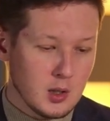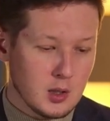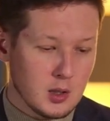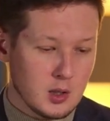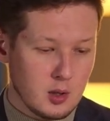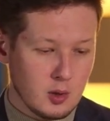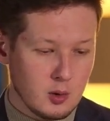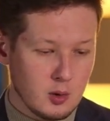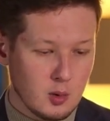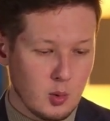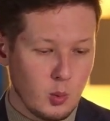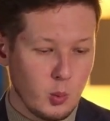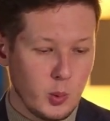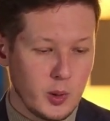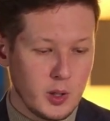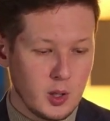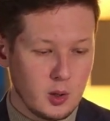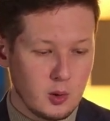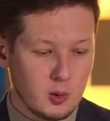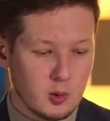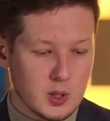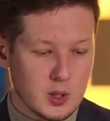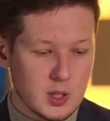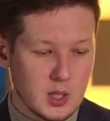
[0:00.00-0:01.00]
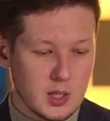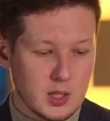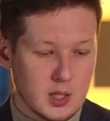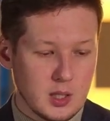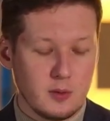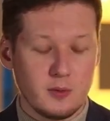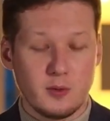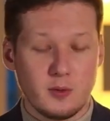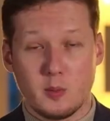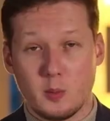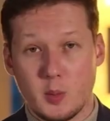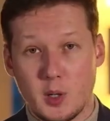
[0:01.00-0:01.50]
So we use
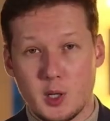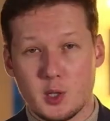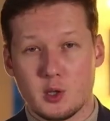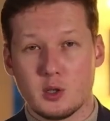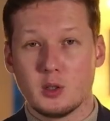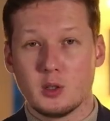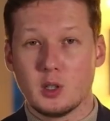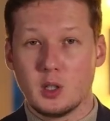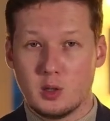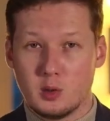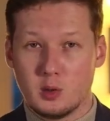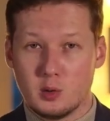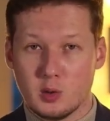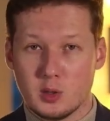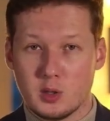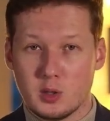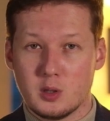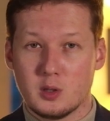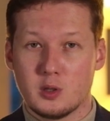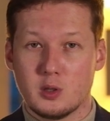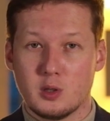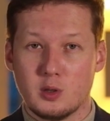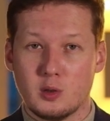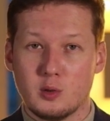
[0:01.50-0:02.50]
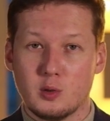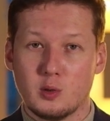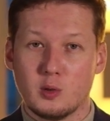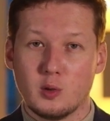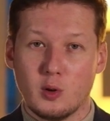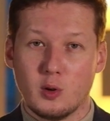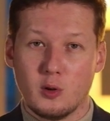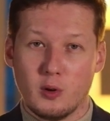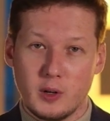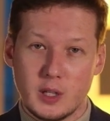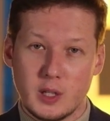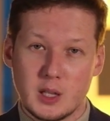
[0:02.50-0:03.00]
this information in order
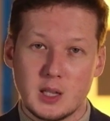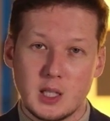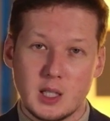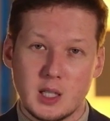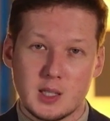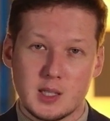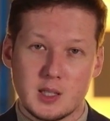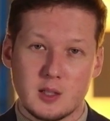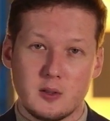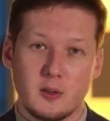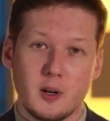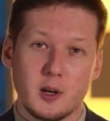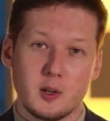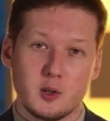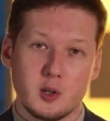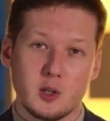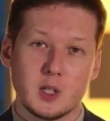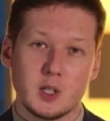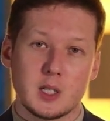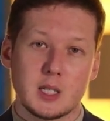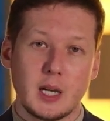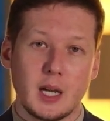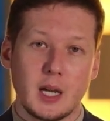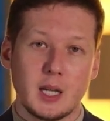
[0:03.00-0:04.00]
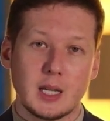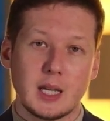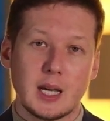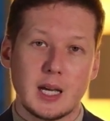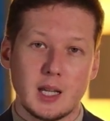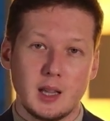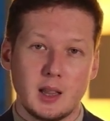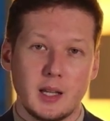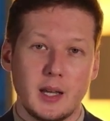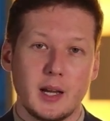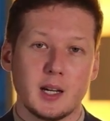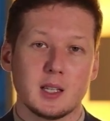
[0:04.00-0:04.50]
to read the instructions
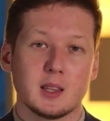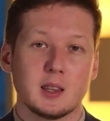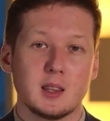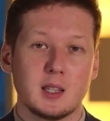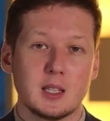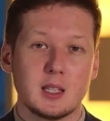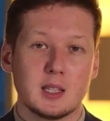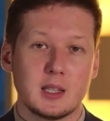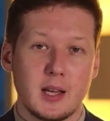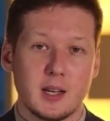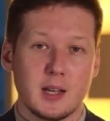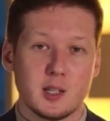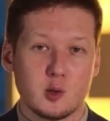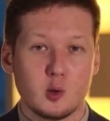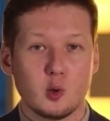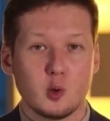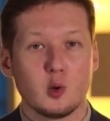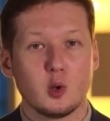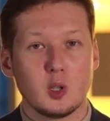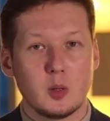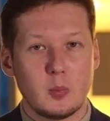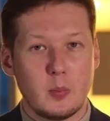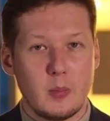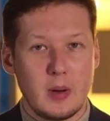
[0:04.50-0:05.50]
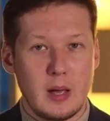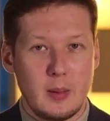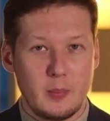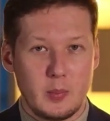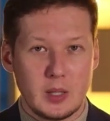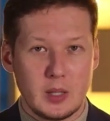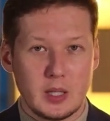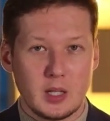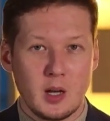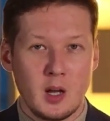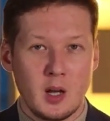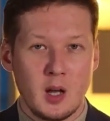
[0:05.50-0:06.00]
and collect the test-to-code
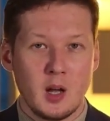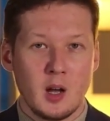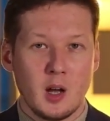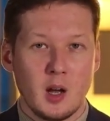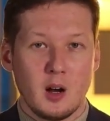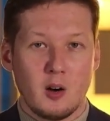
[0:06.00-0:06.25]
mapping